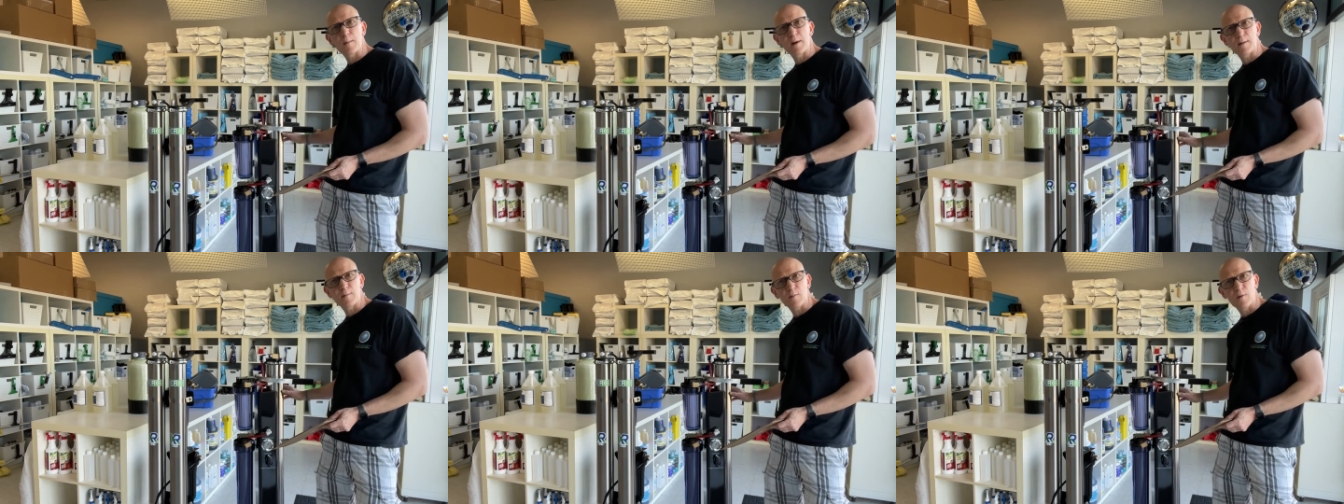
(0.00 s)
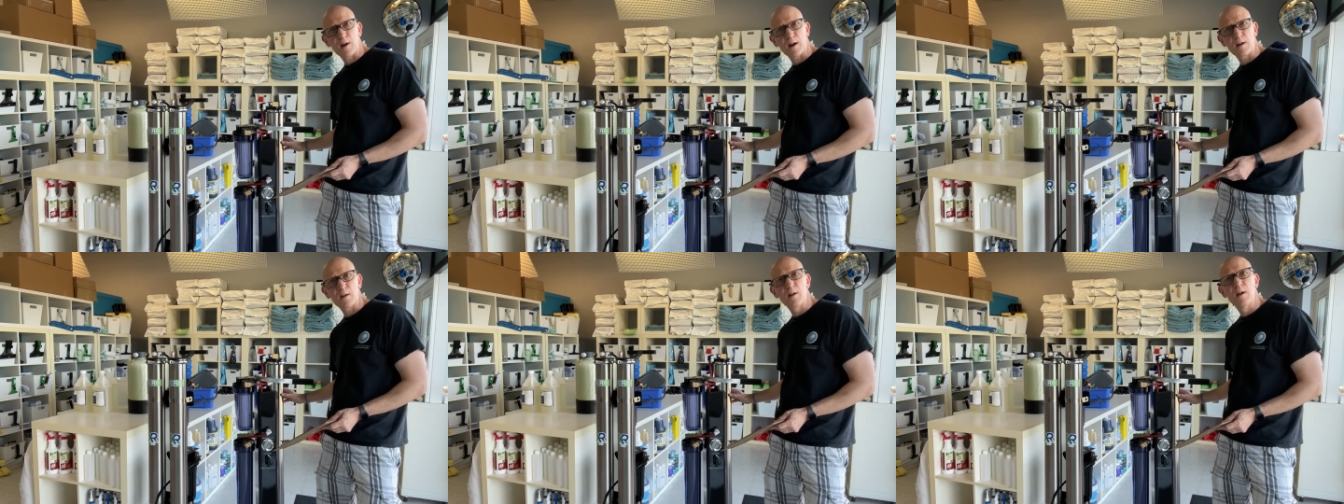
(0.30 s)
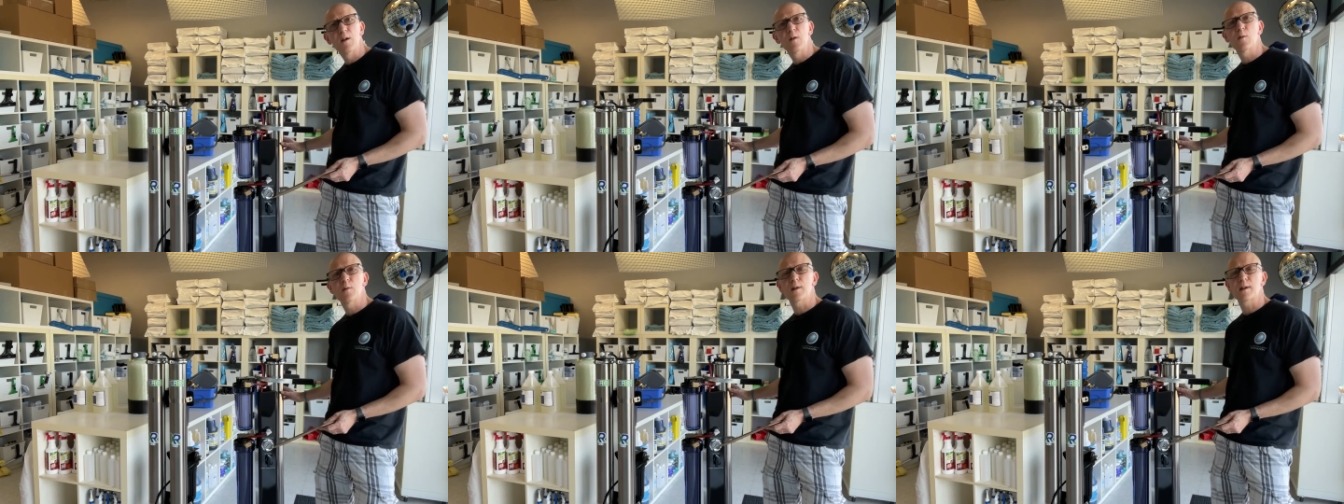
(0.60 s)
membrane
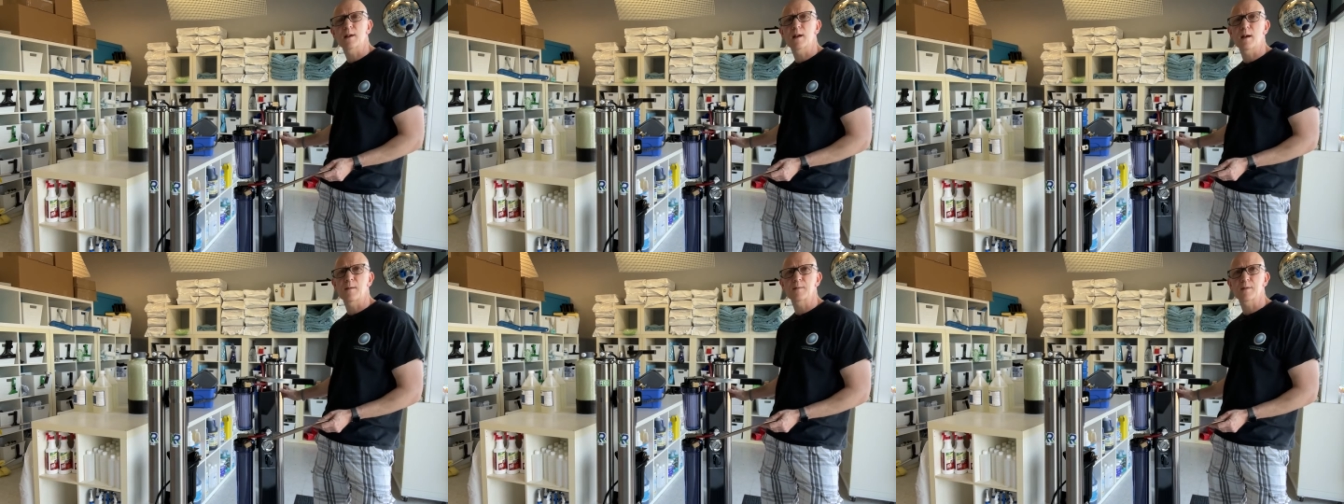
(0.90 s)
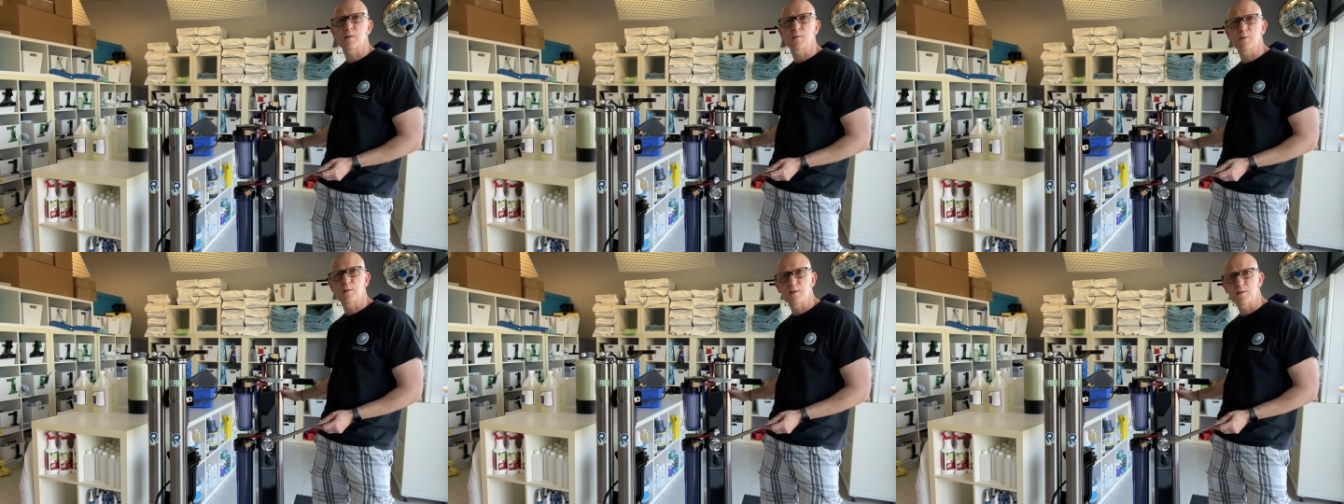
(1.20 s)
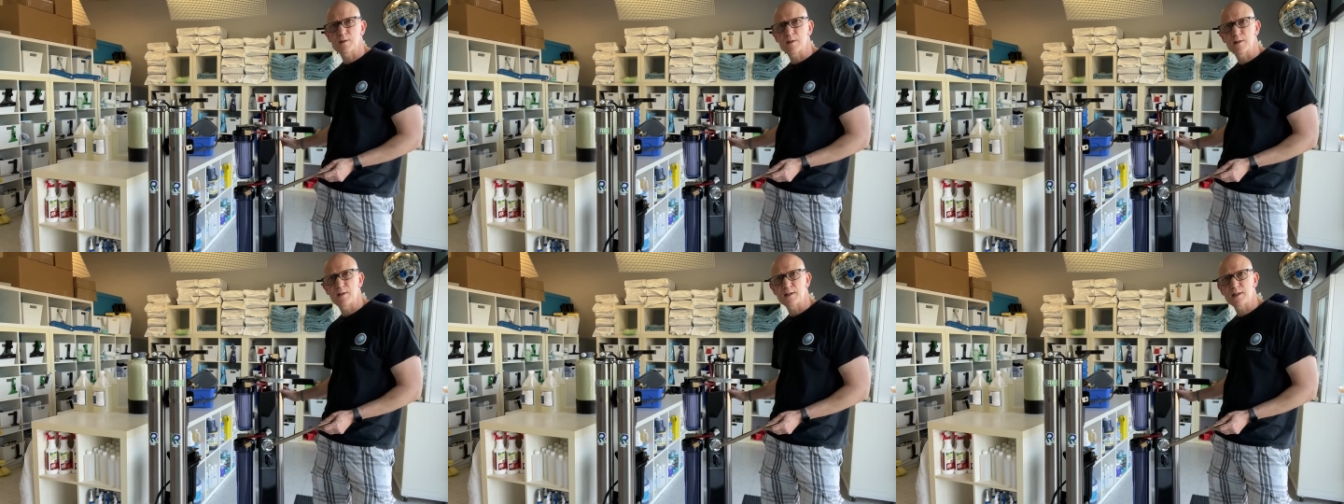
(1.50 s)
when it comes to
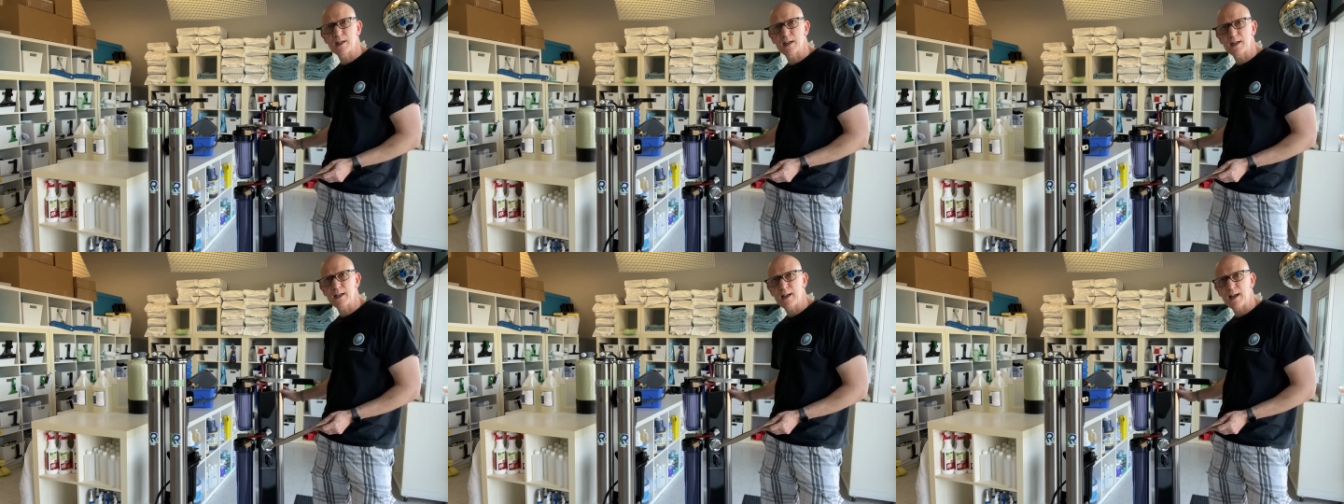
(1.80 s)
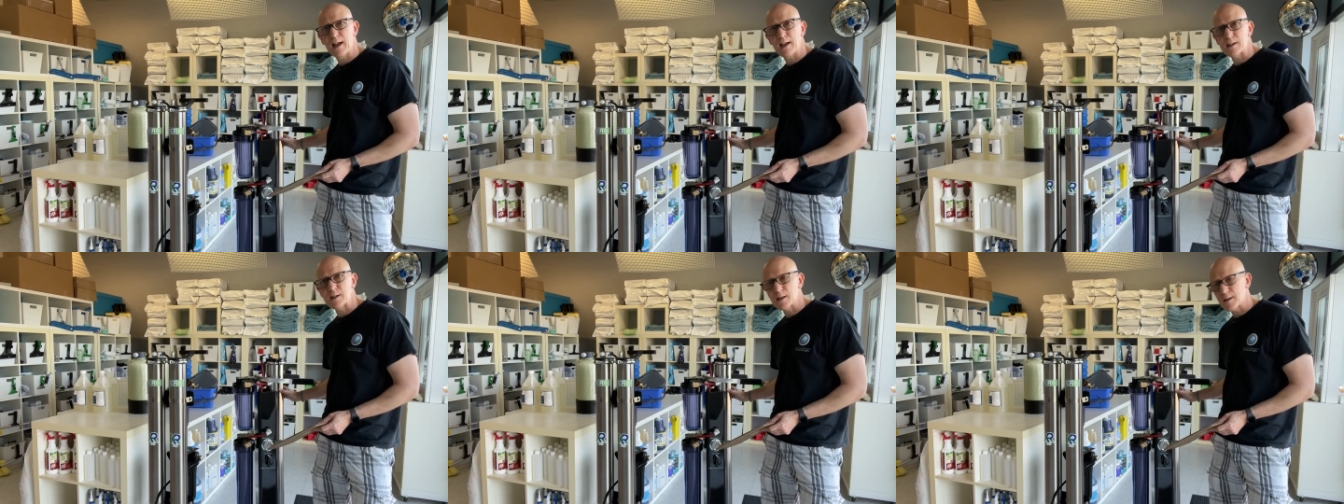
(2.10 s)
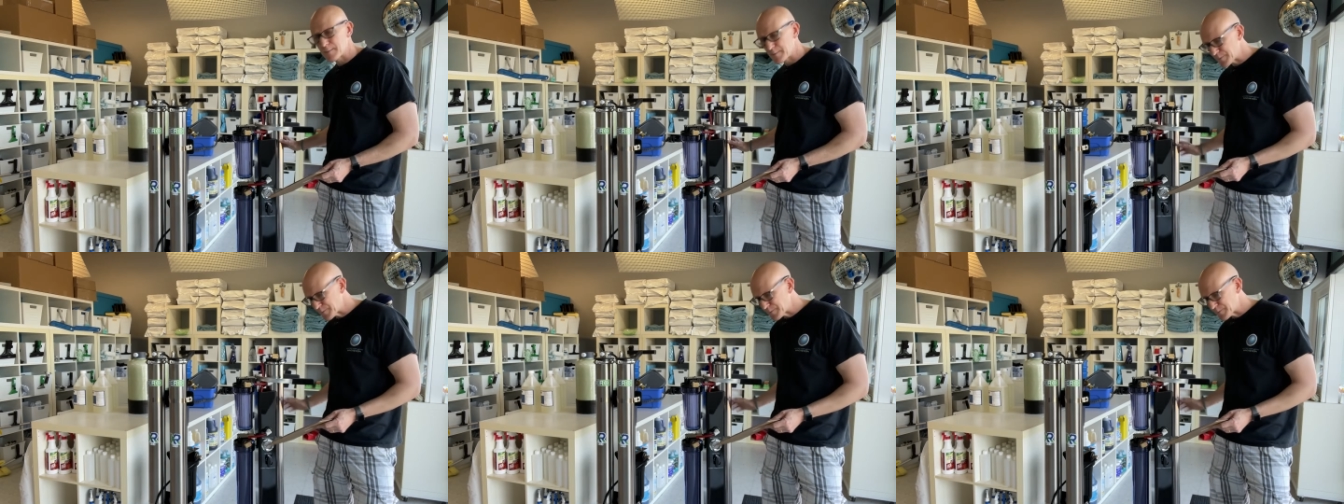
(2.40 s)
reducing the TDS.